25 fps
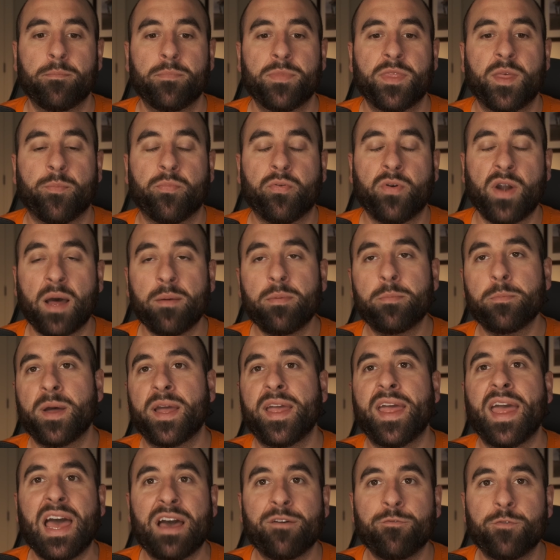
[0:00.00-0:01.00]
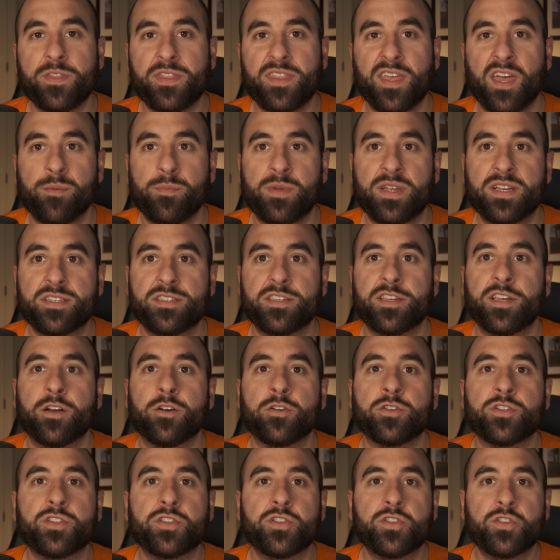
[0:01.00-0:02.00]
The problem I have with them is they
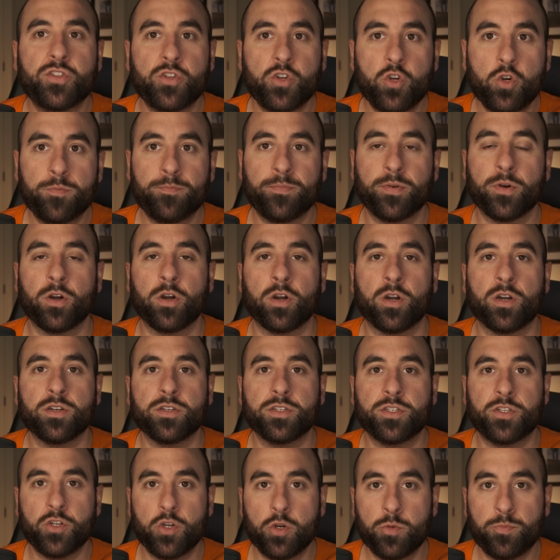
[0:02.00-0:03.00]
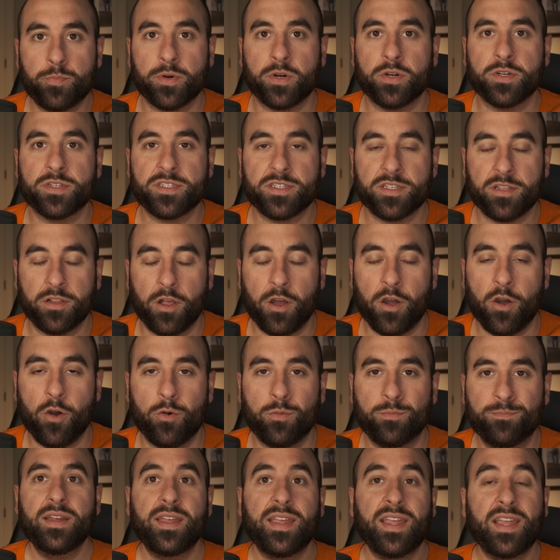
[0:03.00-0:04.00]
are super duper slow.